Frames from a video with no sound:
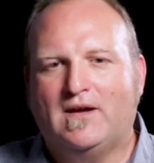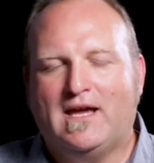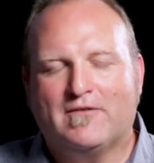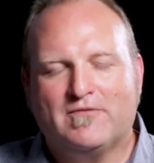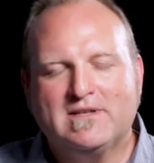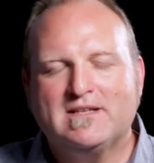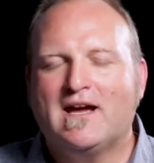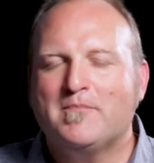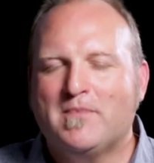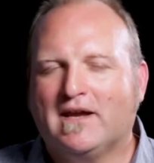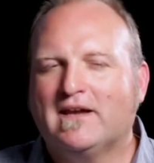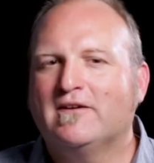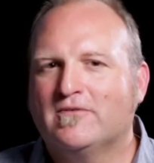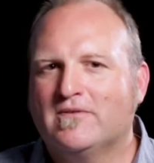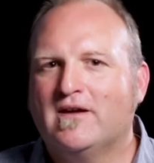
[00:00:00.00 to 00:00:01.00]
Every time I
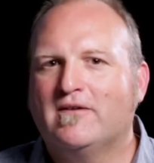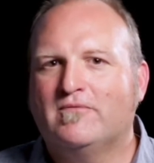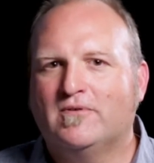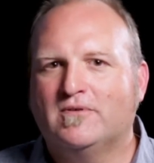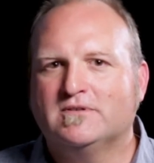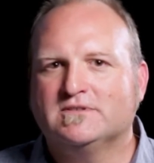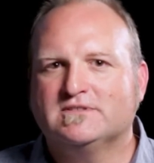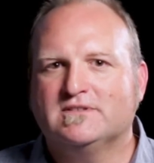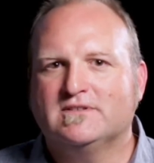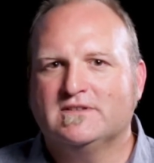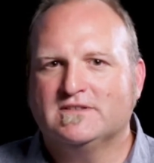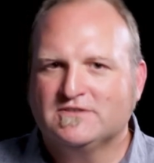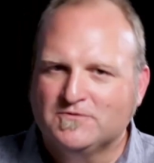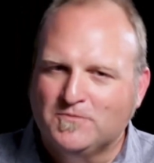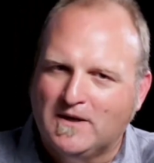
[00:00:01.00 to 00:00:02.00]
hear that verse,
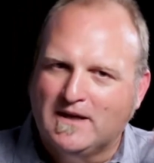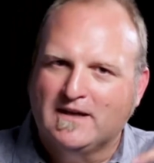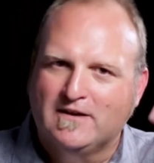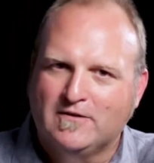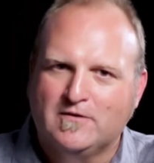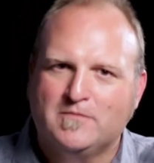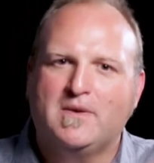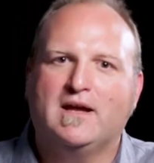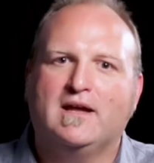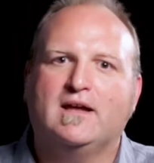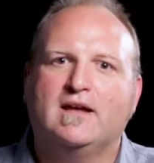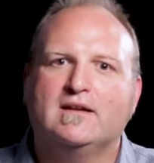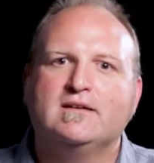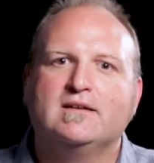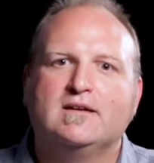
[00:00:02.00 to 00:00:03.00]
this is what I hear in my
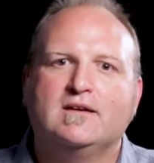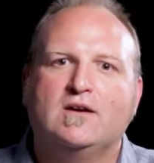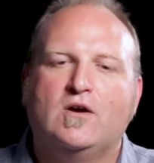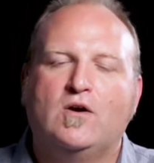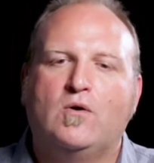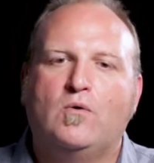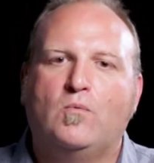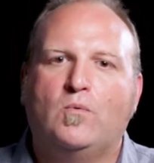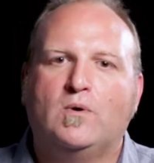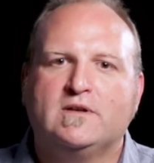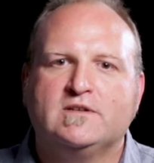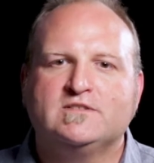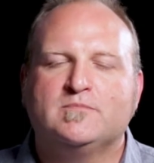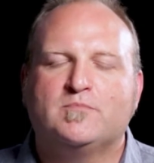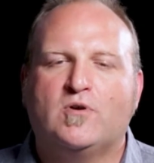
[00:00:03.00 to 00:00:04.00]
head. What
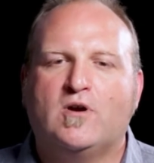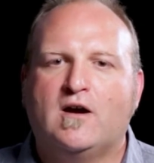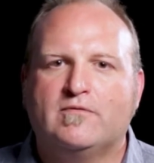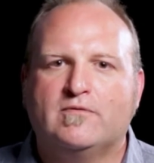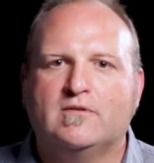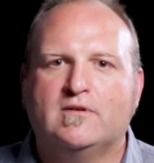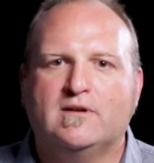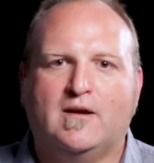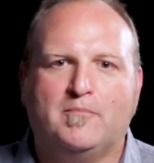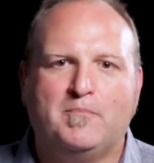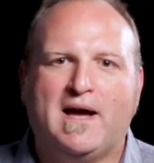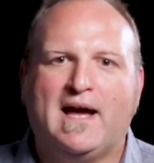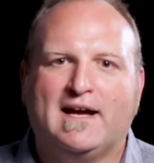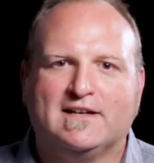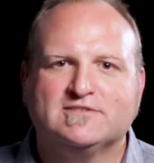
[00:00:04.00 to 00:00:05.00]
does it profit a
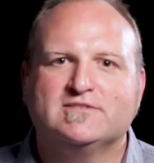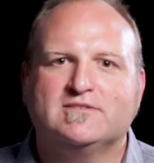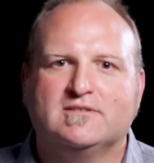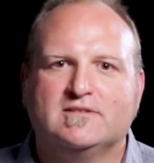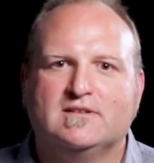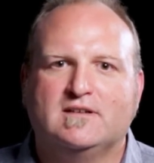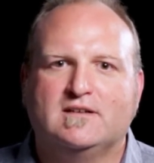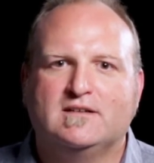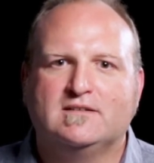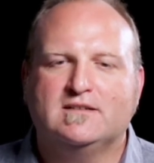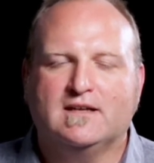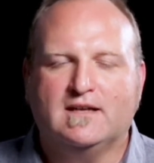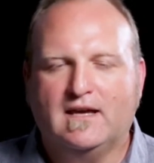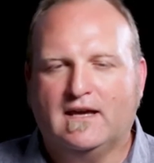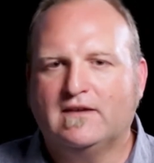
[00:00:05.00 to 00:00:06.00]
pastor to
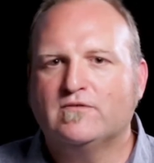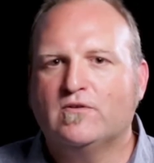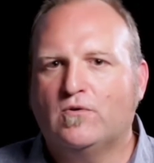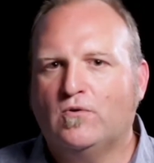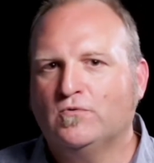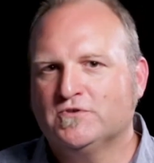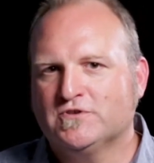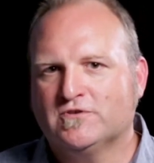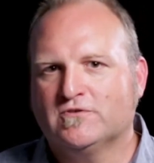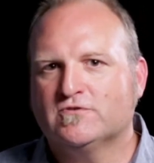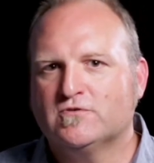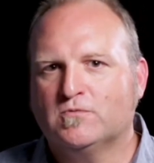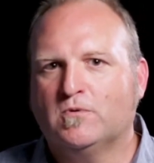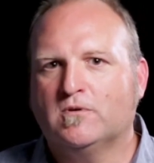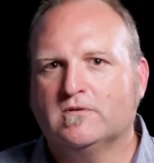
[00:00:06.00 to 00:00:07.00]
gain the whole
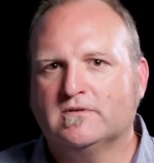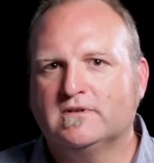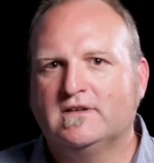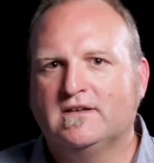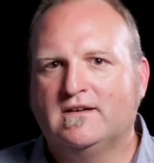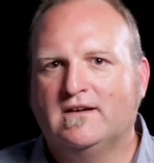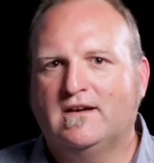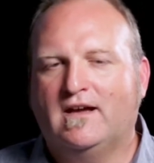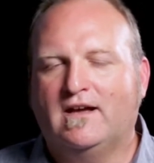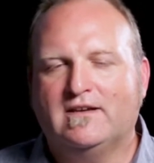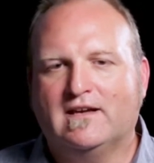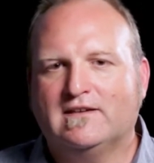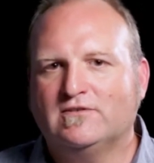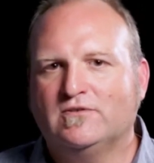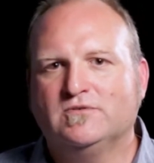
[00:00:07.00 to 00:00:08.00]
church world and
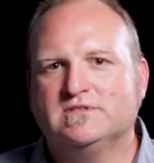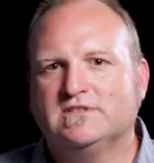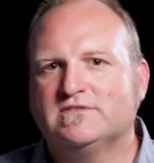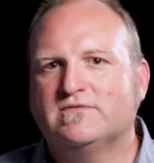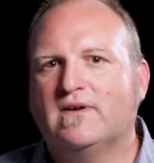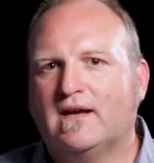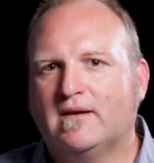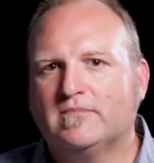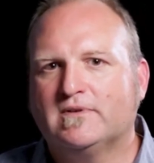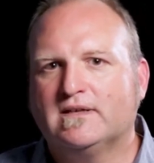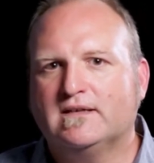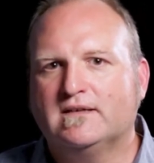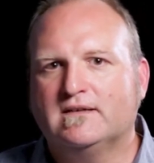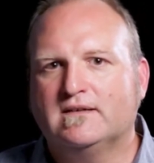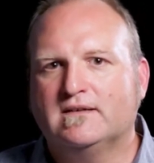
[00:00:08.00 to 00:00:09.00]
yet lose his family?